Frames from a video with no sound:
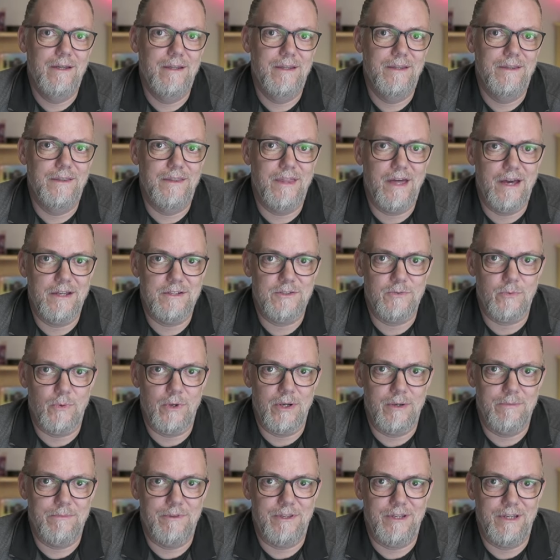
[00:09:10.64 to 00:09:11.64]
That's what
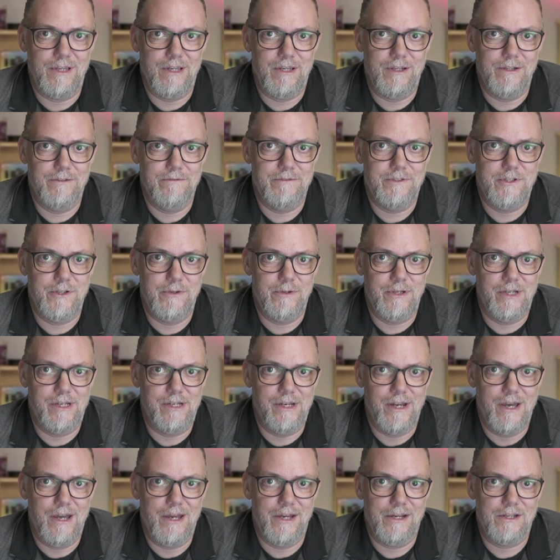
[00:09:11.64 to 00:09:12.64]
I'm thinking of doing
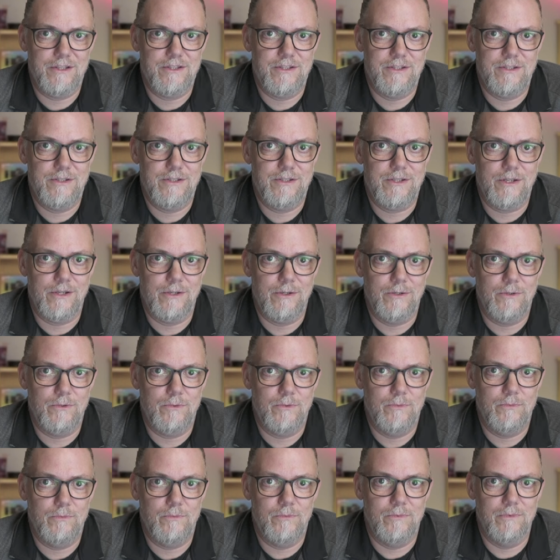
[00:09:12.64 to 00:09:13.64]
next. So
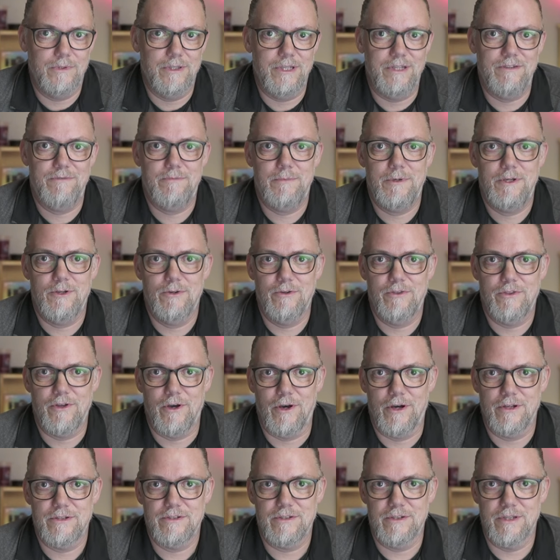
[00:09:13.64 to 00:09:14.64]
leave me your
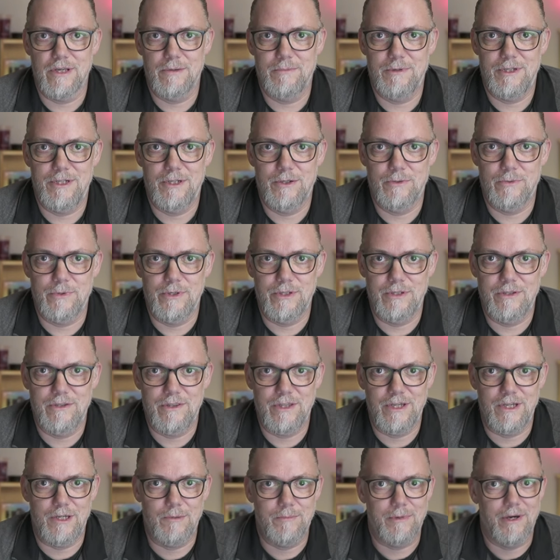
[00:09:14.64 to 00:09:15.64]
thoughts. Let me know what you
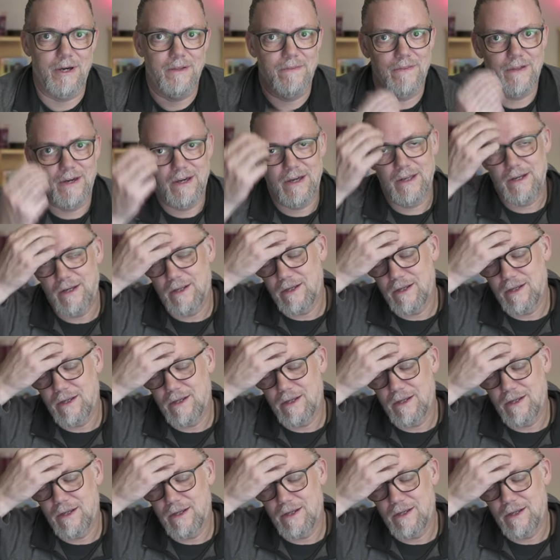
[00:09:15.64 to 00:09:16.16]
think about that.